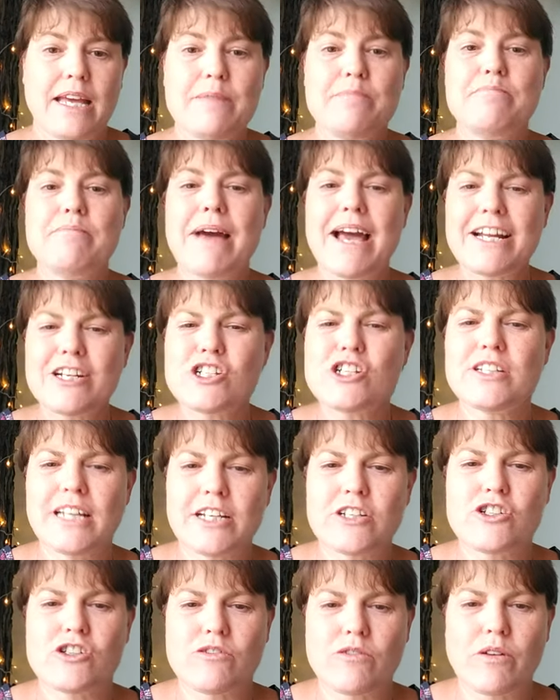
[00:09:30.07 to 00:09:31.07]
Imagine
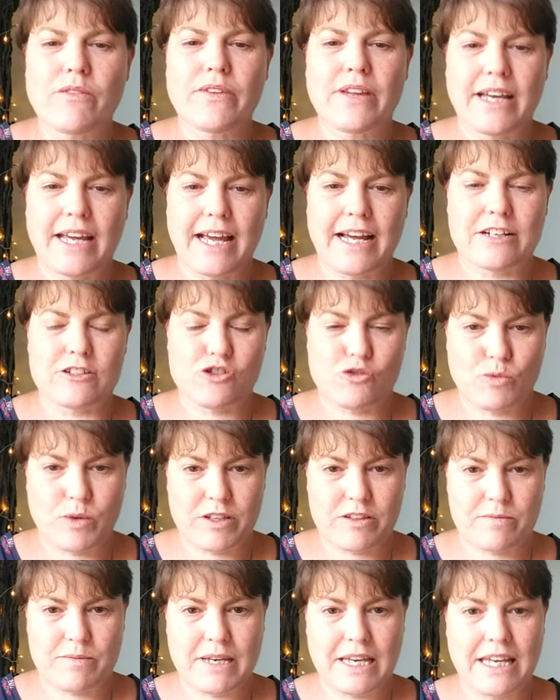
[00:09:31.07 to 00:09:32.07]
that you're on the couch
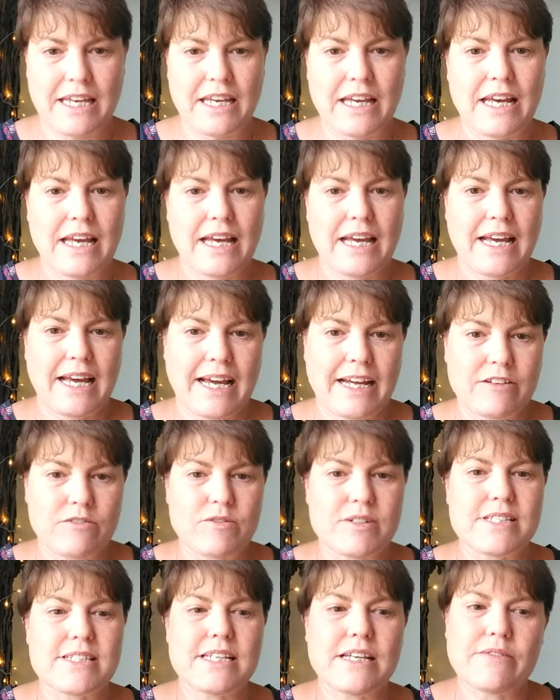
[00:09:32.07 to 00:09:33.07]
with me and
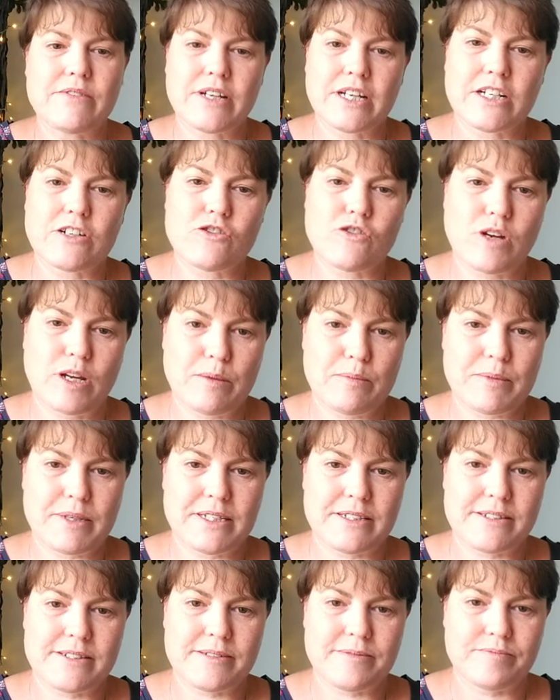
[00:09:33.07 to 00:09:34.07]
receiving a
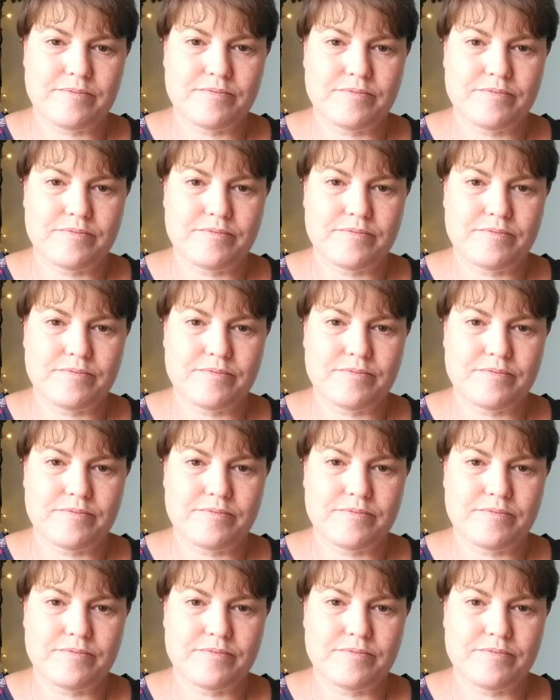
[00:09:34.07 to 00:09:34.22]
treatment.